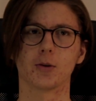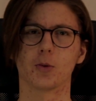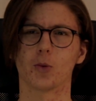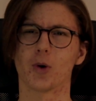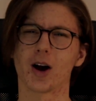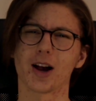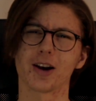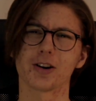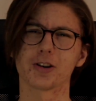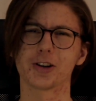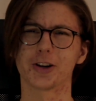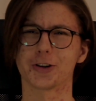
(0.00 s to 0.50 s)

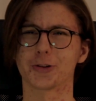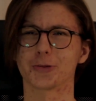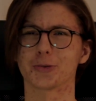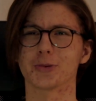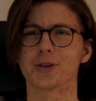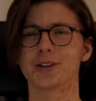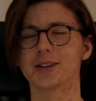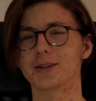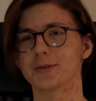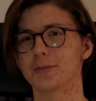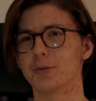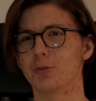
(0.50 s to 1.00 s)
Why aren't
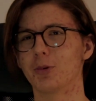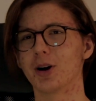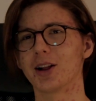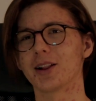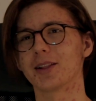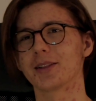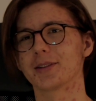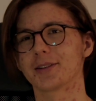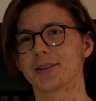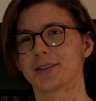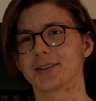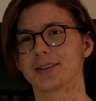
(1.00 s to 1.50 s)
we?
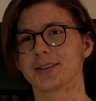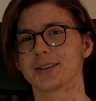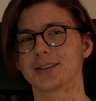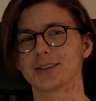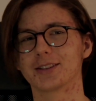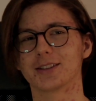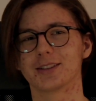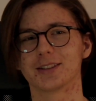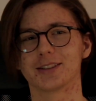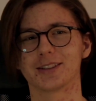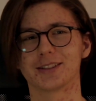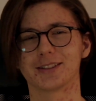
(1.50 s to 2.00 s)
Well,
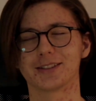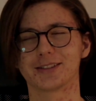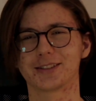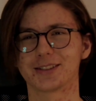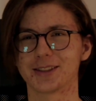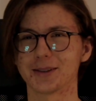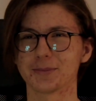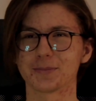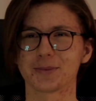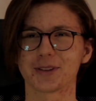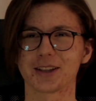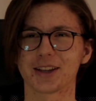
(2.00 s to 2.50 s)

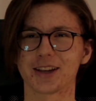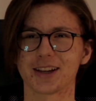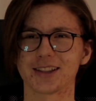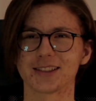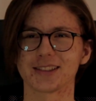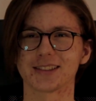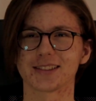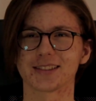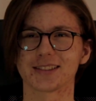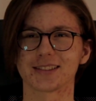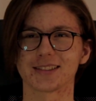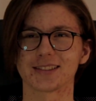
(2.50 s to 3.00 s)
simply
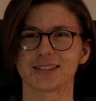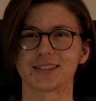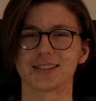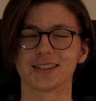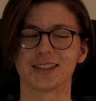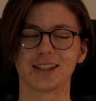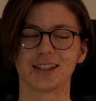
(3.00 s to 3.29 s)
because